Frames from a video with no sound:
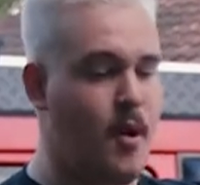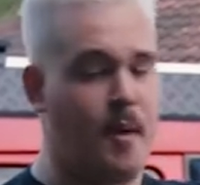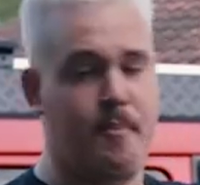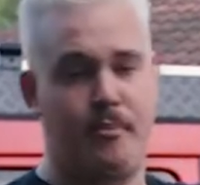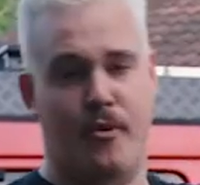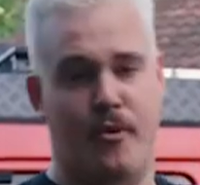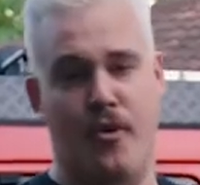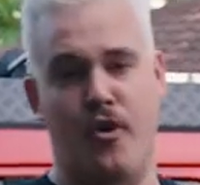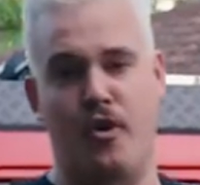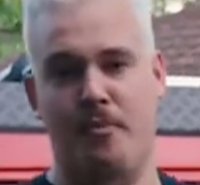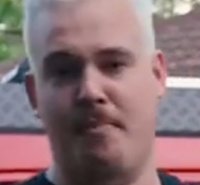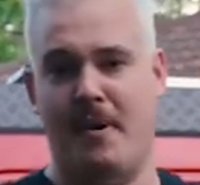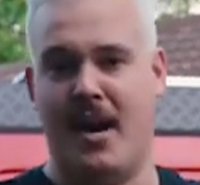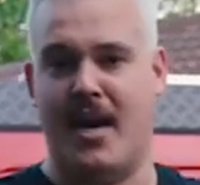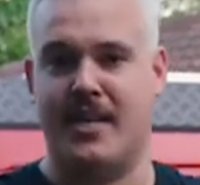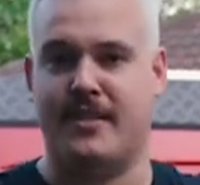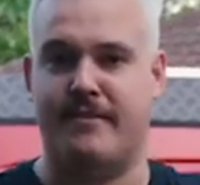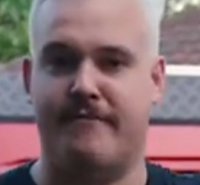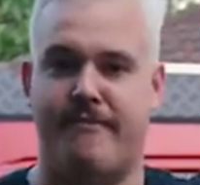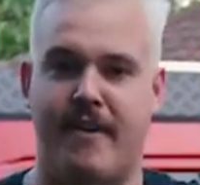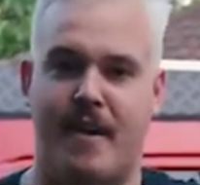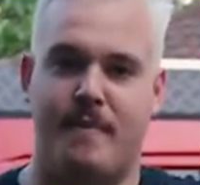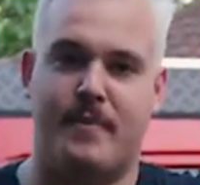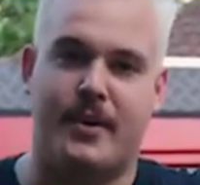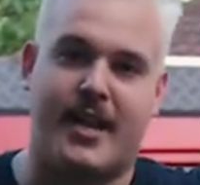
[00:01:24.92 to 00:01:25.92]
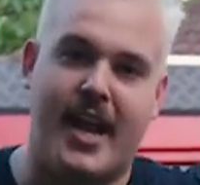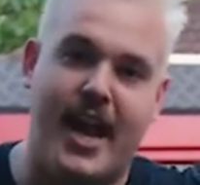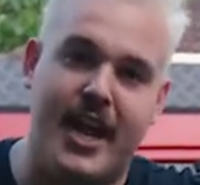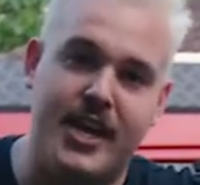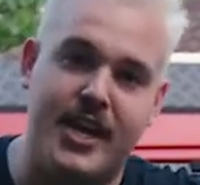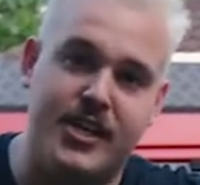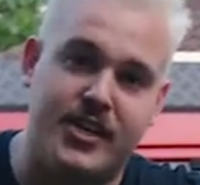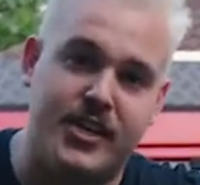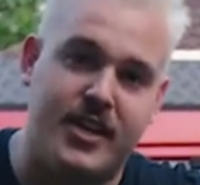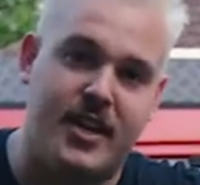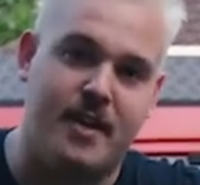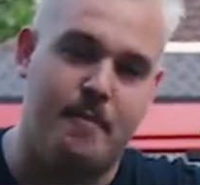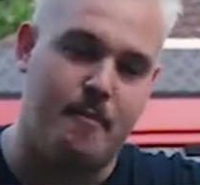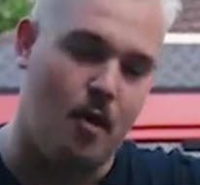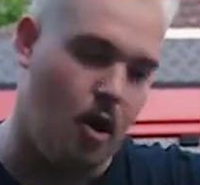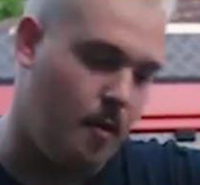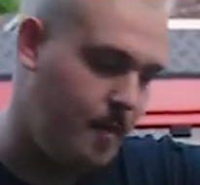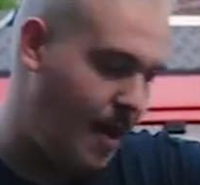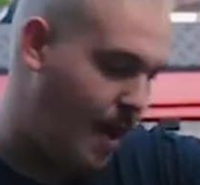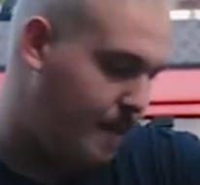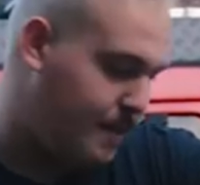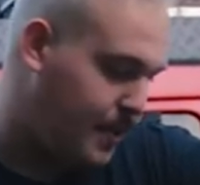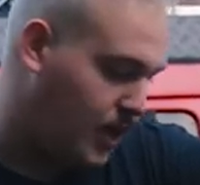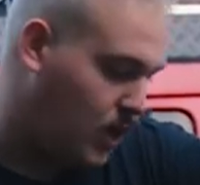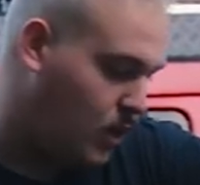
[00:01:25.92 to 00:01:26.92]
by Brutal Bars and Fabrication, a mob
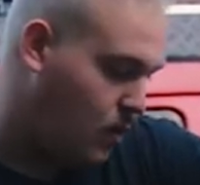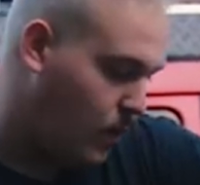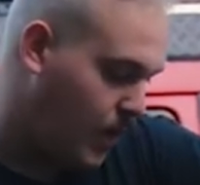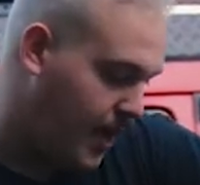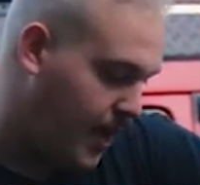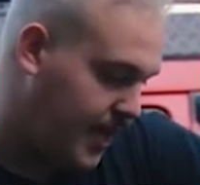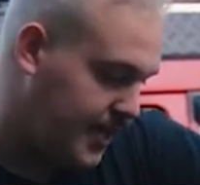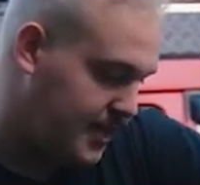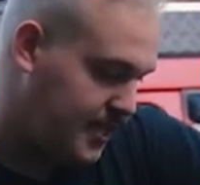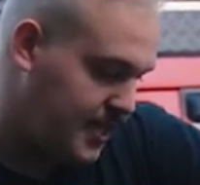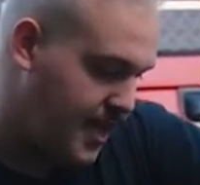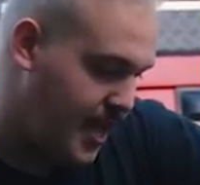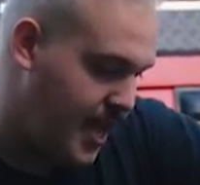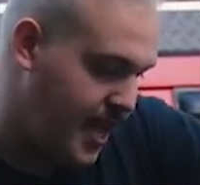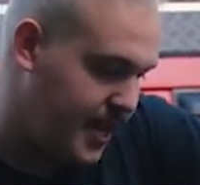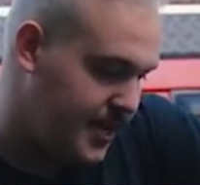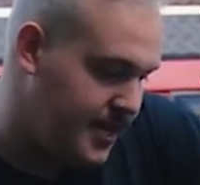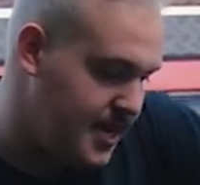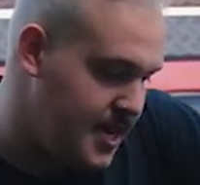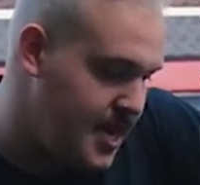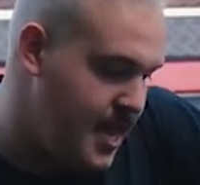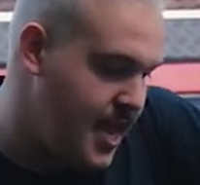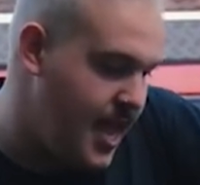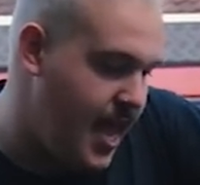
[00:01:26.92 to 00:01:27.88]
up in Queensland.